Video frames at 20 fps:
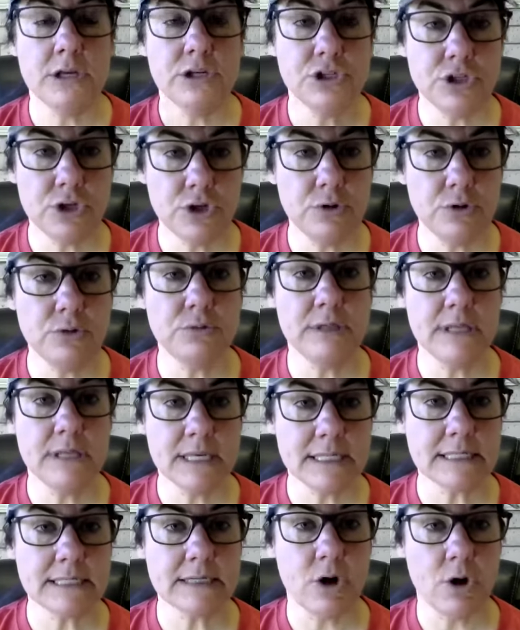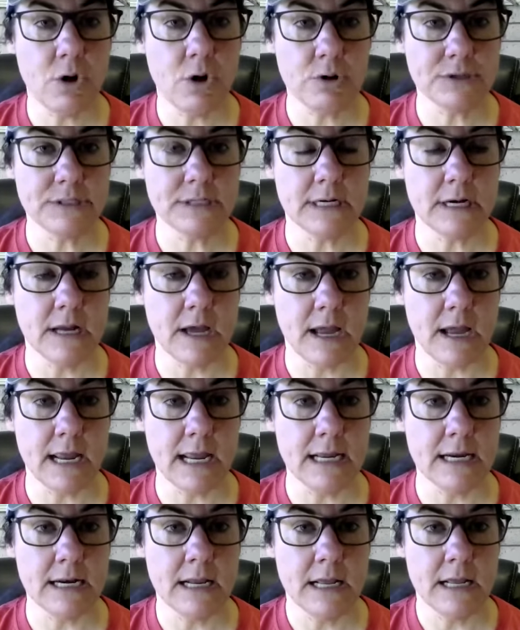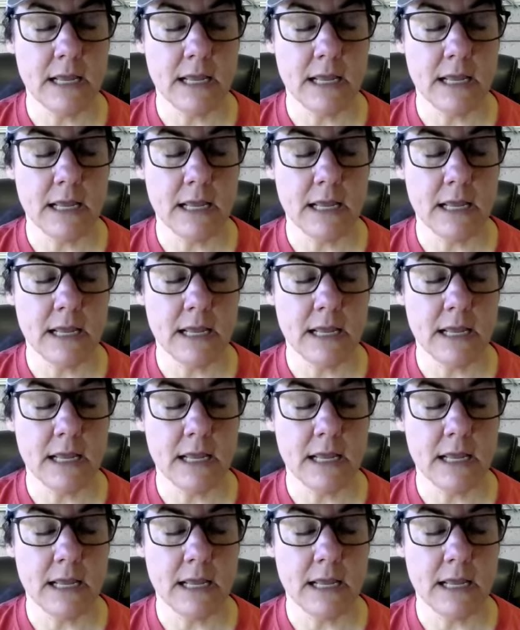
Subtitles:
to this call tonight.